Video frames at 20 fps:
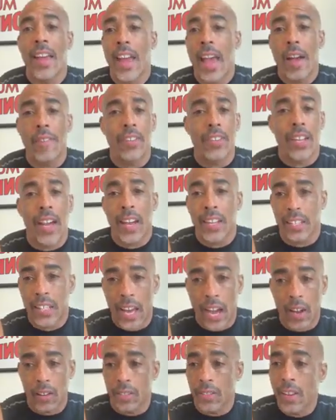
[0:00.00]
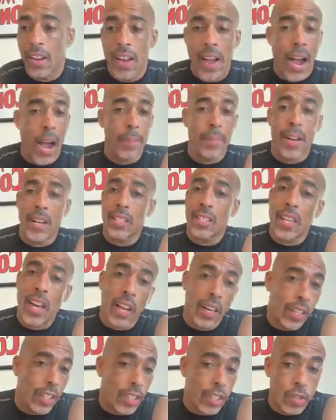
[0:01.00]
have a nice house. I'm not
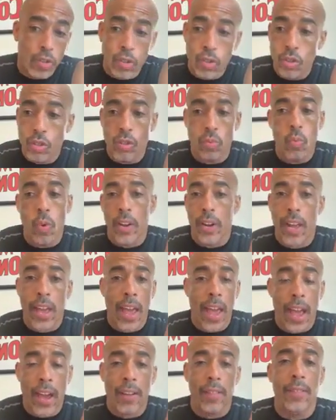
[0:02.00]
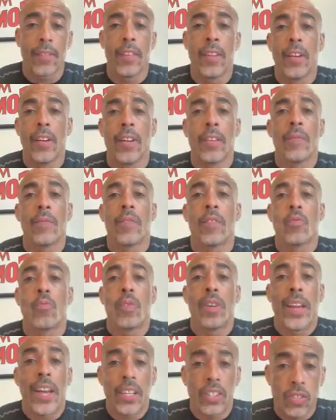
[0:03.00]
telling you you should want to have
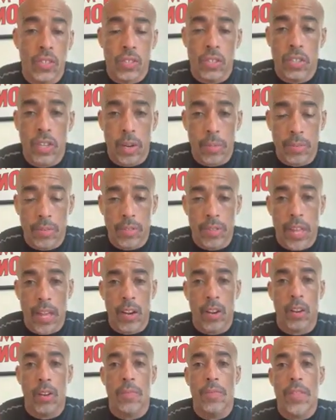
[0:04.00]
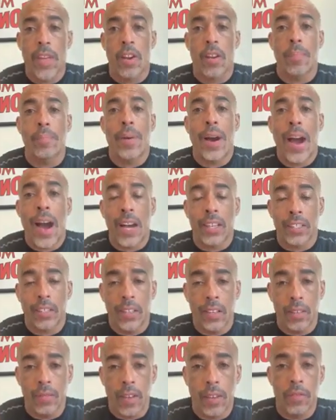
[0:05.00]
relationships that are
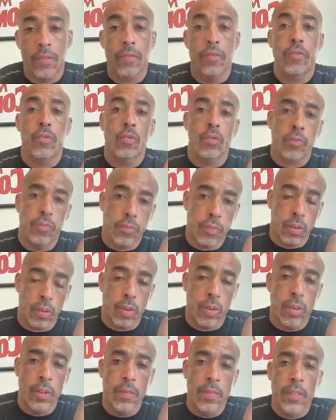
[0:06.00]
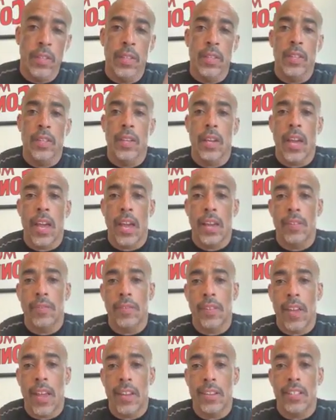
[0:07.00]
positive and fruitful
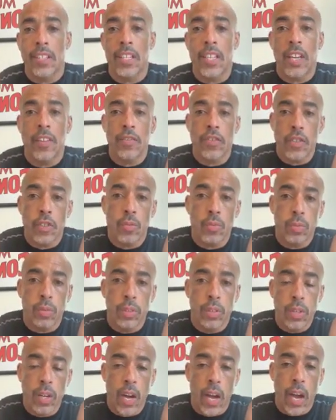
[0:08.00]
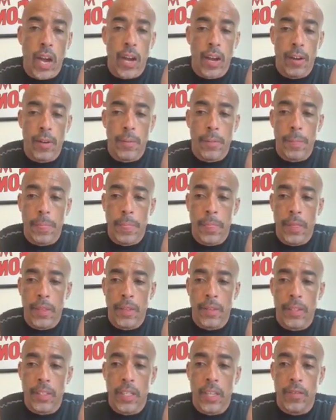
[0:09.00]
and give you
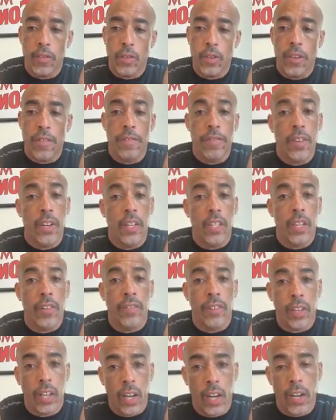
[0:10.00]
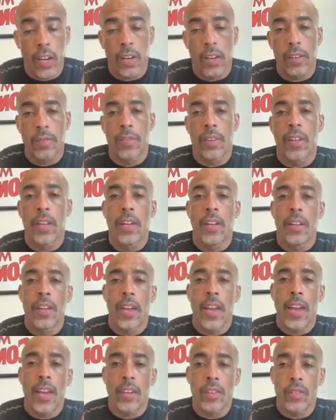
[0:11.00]
the feeling of love
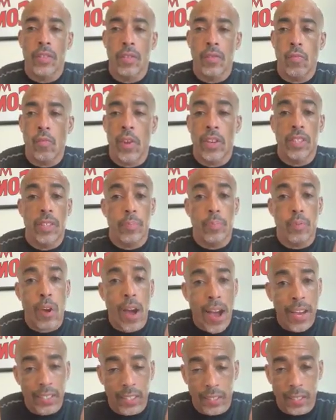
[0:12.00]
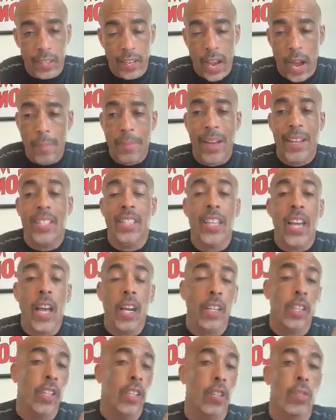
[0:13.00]
and reciprocity. I'm not
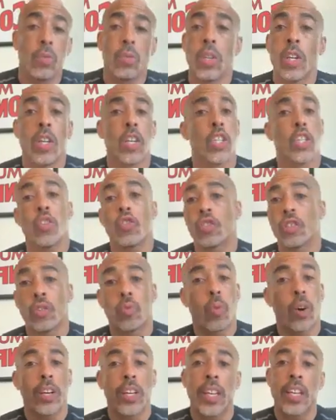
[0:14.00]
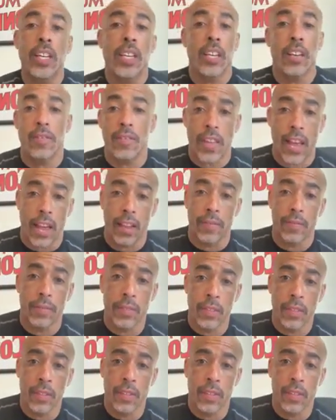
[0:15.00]
telling you you should want any of that.